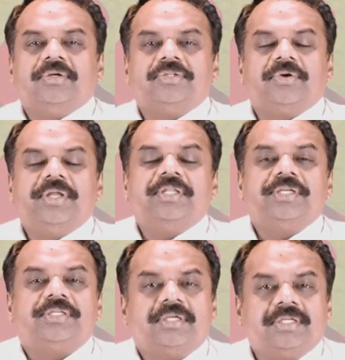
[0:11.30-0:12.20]
So, in
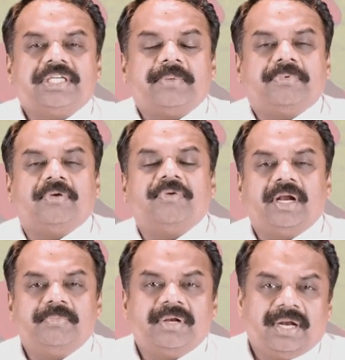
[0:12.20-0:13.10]
this chapter on
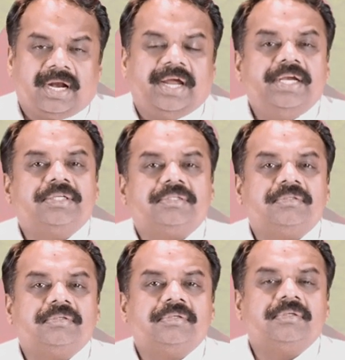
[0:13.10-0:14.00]
fundamental rights,
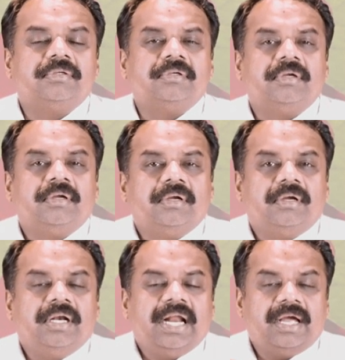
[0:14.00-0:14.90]

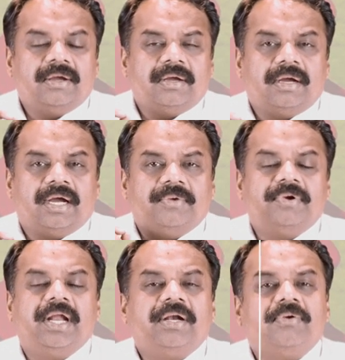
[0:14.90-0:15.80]
now I
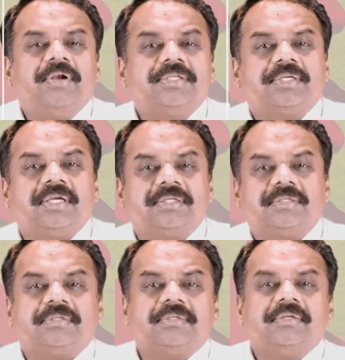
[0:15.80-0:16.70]
would like to
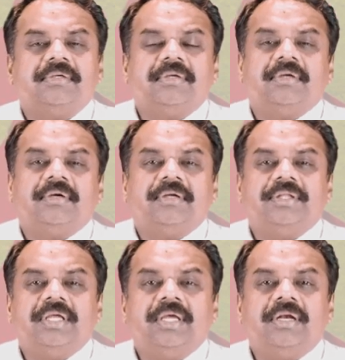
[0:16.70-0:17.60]
discuss
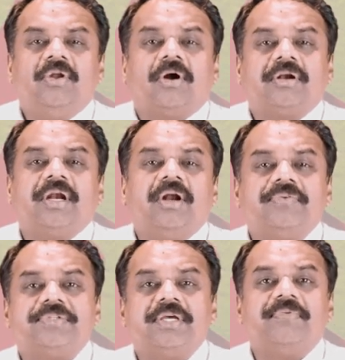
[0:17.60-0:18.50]
the doctrine of
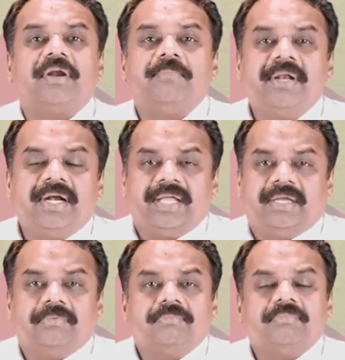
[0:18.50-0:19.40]
severability
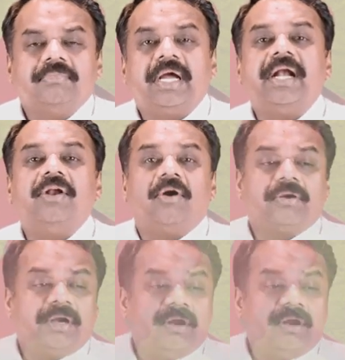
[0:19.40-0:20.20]
and doctrine